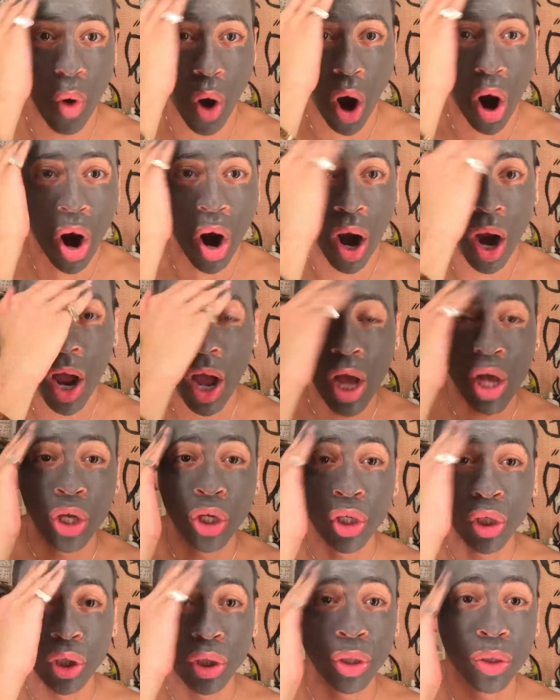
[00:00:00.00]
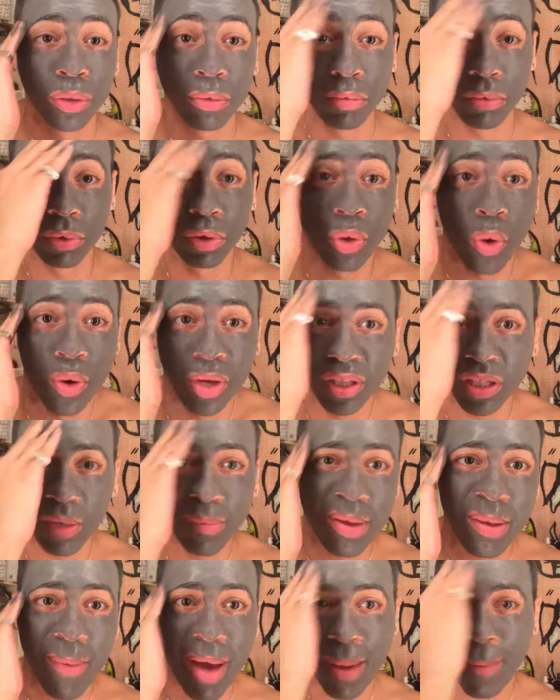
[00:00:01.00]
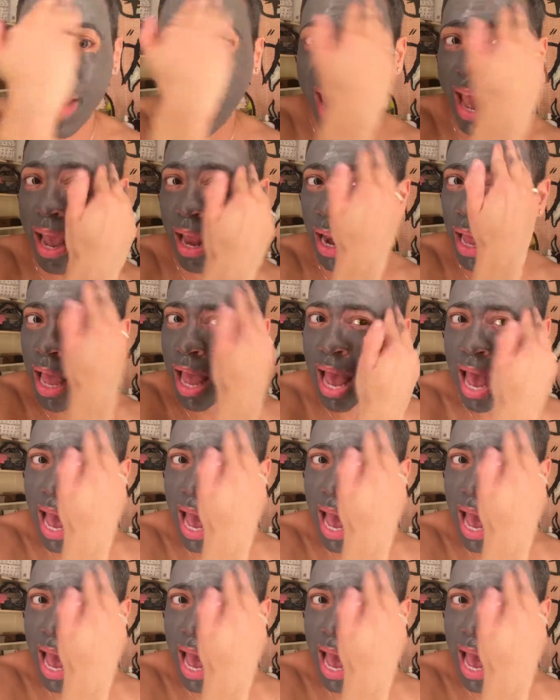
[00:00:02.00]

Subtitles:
are going to be my man.